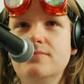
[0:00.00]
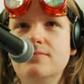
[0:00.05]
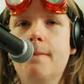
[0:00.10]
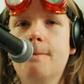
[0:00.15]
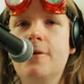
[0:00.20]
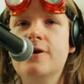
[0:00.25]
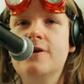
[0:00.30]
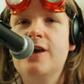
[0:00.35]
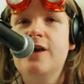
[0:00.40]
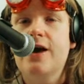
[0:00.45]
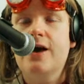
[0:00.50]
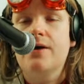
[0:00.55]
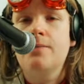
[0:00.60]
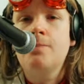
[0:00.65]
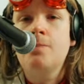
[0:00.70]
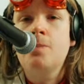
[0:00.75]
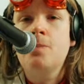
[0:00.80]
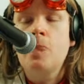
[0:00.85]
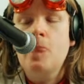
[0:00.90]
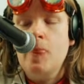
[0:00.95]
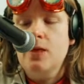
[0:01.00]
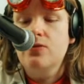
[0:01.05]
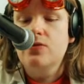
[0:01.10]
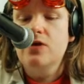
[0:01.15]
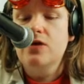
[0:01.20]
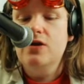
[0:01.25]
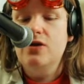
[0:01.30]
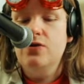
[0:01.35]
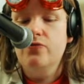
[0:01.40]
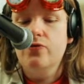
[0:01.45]
But yeah,
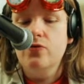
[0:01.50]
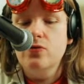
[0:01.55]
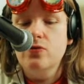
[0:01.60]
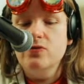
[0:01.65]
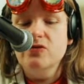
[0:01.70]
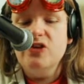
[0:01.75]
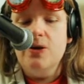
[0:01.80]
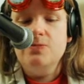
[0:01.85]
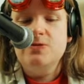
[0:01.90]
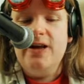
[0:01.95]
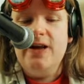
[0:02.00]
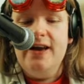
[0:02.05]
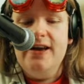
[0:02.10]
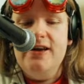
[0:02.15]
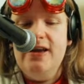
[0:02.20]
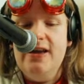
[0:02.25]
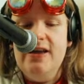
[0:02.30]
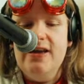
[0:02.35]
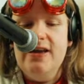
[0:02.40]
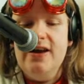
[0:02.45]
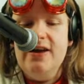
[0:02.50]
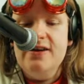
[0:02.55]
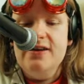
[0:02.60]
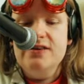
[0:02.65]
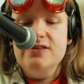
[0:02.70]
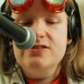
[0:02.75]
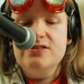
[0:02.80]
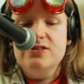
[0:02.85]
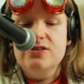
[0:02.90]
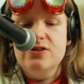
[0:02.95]
the rules update here
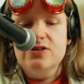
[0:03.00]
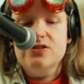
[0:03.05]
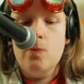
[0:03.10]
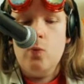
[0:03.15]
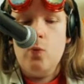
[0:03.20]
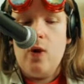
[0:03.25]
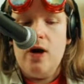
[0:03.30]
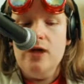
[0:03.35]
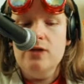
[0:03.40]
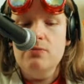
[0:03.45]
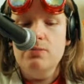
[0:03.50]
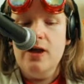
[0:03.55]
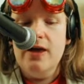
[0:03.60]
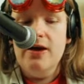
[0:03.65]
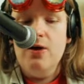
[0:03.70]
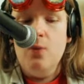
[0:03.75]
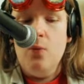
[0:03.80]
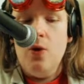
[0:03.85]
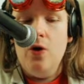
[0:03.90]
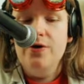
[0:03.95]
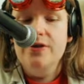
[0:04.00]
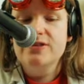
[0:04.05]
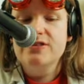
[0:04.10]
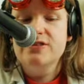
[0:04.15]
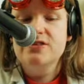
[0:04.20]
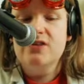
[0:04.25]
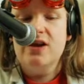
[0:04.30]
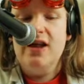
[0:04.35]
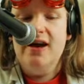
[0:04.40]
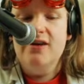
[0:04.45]
is that while player 1
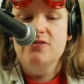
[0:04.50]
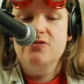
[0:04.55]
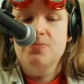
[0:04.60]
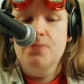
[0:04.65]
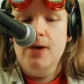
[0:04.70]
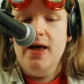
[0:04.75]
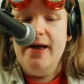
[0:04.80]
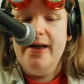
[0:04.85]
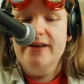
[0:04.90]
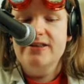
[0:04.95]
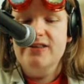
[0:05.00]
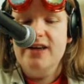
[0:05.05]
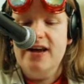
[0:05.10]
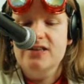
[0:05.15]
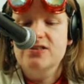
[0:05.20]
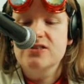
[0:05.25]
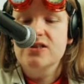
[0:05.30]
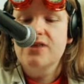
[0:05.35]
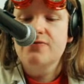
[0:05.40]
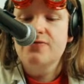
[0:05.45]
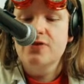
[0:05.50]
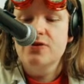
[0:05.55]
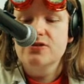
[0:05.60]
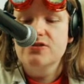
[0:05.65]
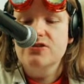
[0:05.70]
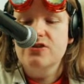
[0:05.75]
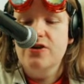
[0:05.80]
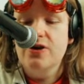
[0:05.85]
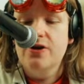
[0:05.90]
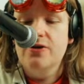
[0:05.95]
isn't allowed to play attacks on their first
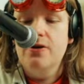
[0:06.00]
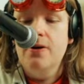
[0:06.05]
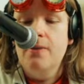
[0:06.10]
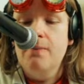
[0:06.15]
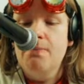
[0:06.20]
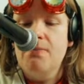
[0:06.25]
turn,